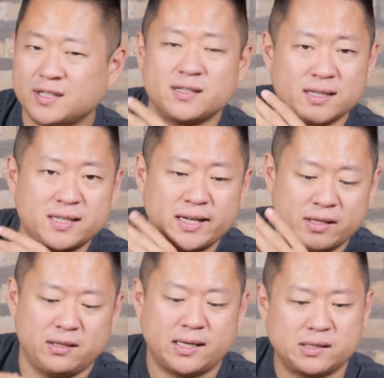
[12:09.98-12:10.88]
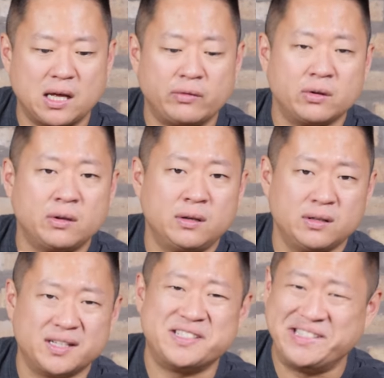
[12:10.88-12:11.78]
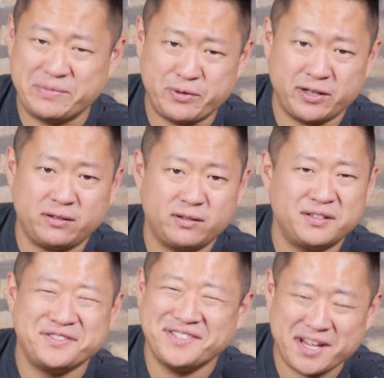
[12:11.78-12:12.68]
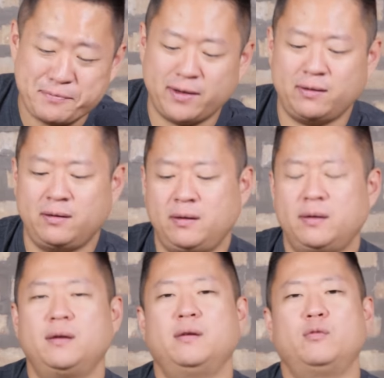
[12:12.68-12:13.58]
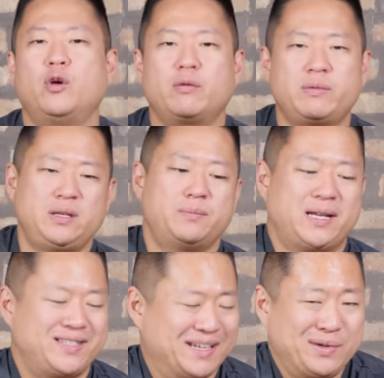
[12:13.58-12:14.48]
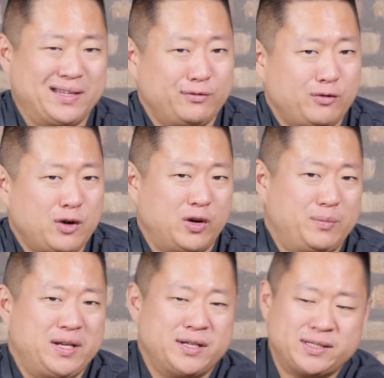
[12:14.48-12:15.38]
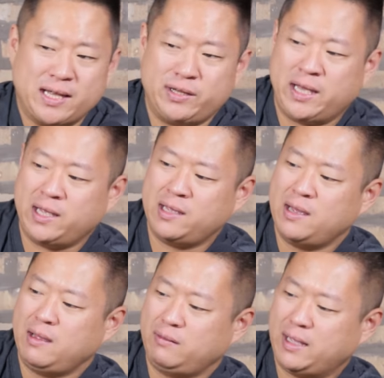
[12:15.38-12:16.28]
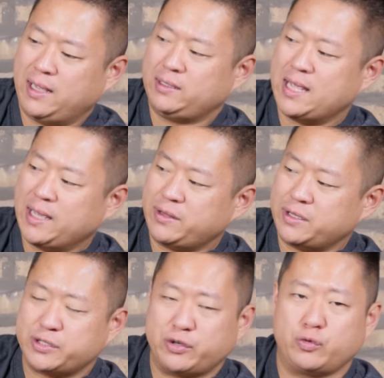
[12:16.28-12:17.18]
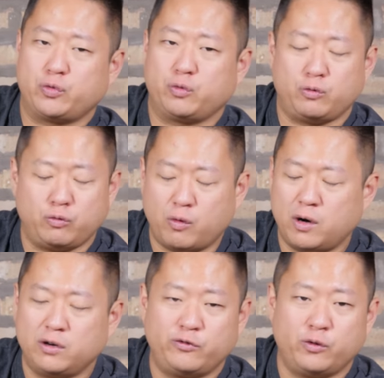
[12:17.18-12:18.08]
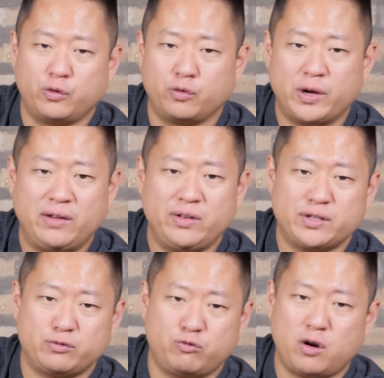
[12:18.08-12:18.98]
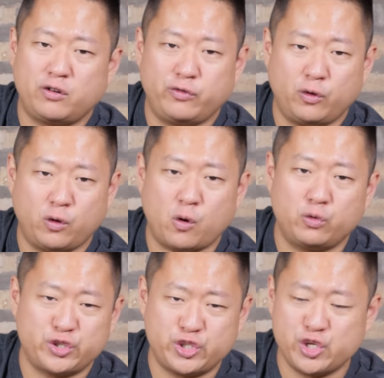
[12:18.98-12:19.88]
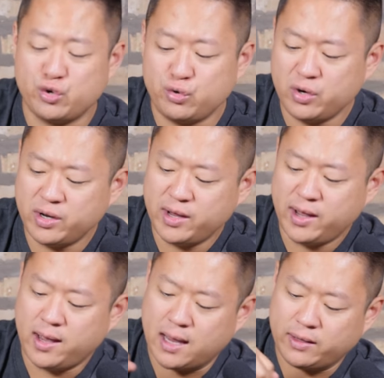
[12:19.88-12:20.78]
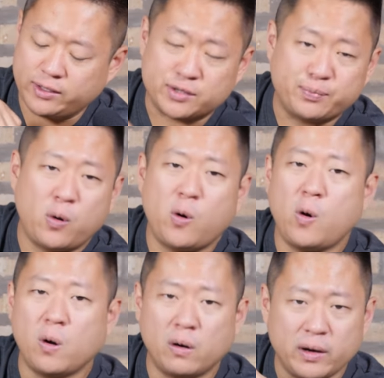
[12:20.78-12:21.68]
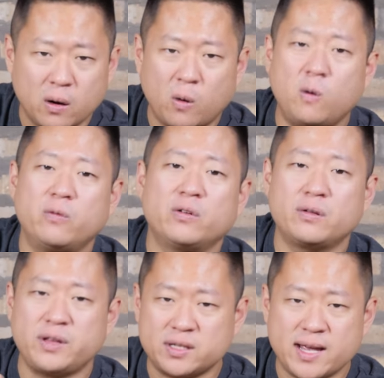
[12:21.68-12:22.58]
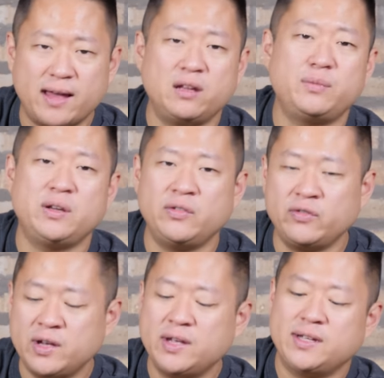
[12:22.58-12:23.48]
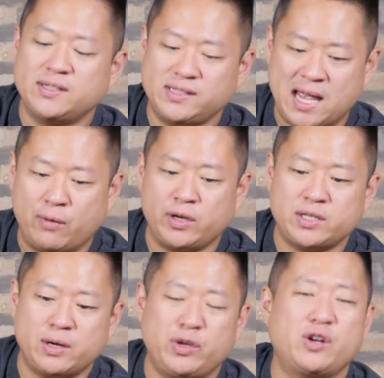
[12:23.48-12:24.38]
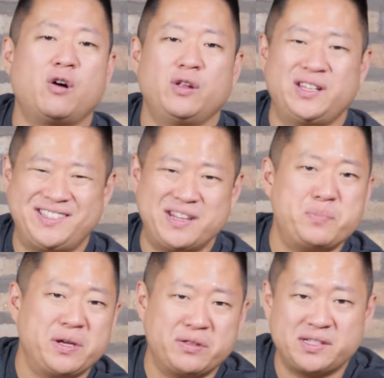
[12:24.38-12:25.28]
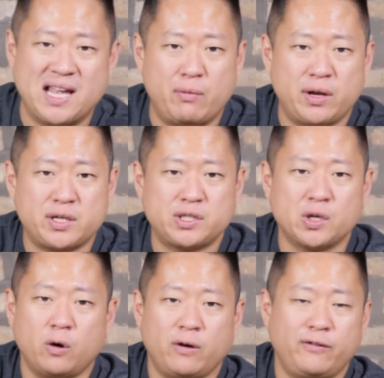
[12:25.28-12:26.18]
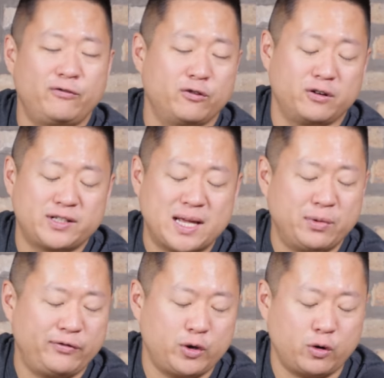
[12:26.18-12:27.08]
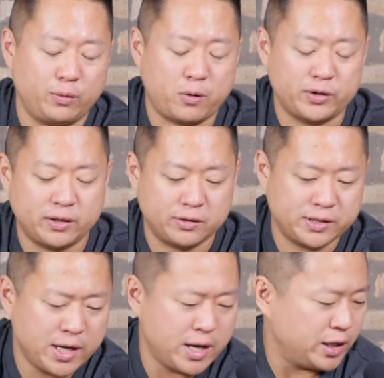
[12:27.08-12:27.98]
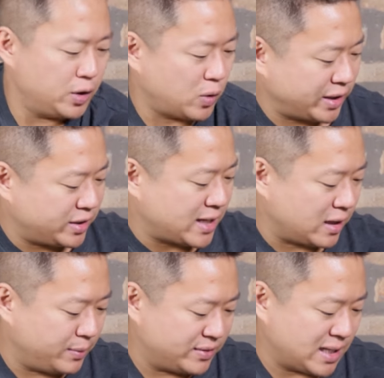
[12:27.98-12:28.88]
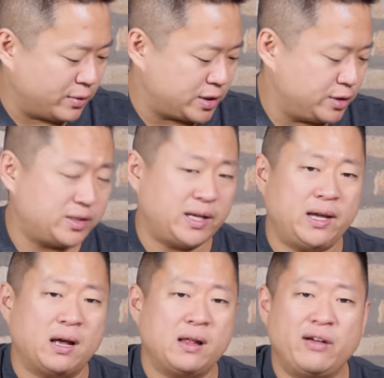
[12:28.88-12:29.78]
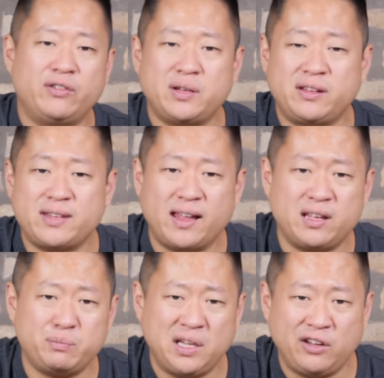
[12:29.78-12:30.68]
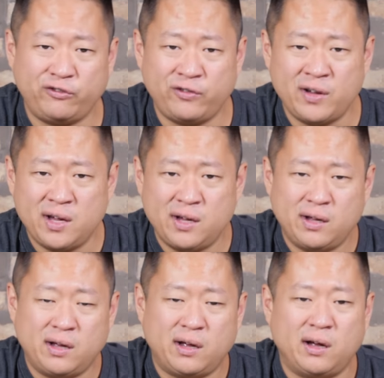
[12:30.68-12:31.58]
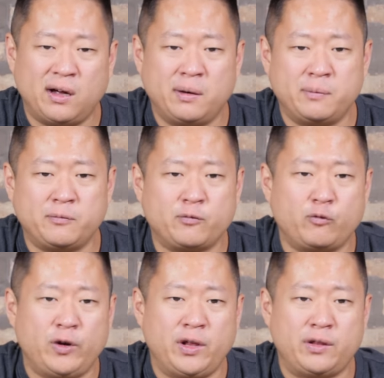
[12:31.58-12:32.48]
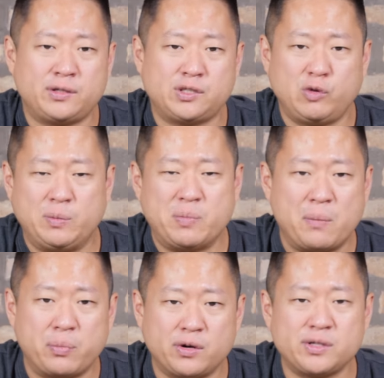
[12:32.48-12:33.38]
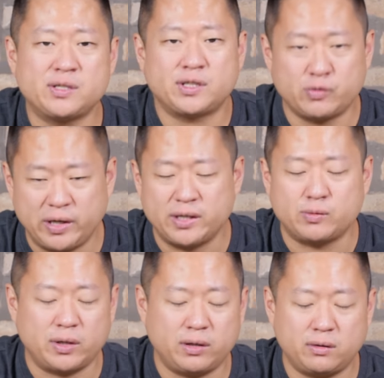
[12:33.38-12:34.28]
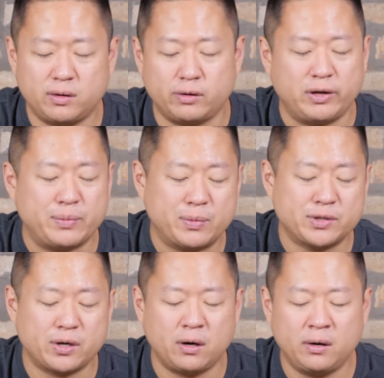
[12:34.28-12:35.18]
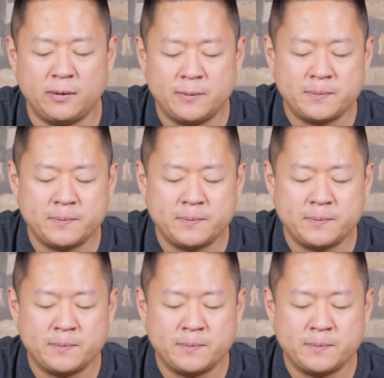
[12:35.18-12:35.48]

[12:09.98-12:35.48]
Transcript: so let's take it to the next level let's dip it dip it what do we mean by dip it what i mean is that they they take this wonderful gravy this wonderful au jus and they just pour it over the Italian beef sandwich, and we call it dipping the sandwich. So, if, for example, if you go to Portillo's, you want to get the Italian beef sandwich, you say, I'll have an Italian beef um, with sweet peppers. Sweet is what the green peppers are.